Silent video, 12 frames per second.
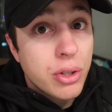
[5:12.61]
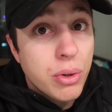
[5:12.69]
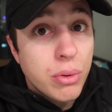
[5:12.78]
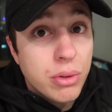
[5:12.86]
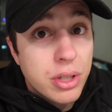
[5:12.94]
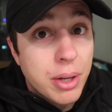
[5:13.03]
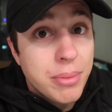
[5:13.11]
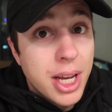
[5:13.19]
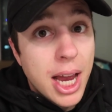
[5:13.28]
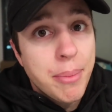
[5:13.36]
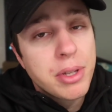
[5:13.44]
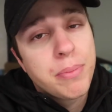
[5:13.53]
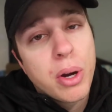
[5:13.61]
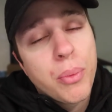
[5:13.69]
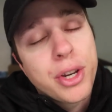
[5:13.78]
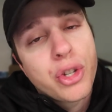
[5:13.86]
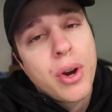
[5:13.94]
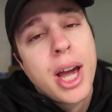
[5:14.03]
to sometimes, but
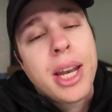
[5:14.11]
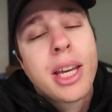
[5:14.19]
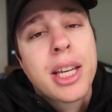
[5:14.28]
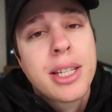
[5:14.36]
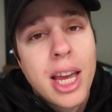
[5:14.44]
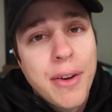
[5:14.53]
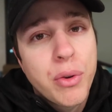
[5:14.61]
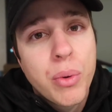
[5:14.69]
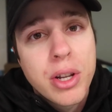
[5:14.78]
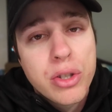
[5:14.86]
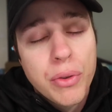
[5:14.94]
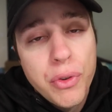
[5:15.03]
we try to get to everyone.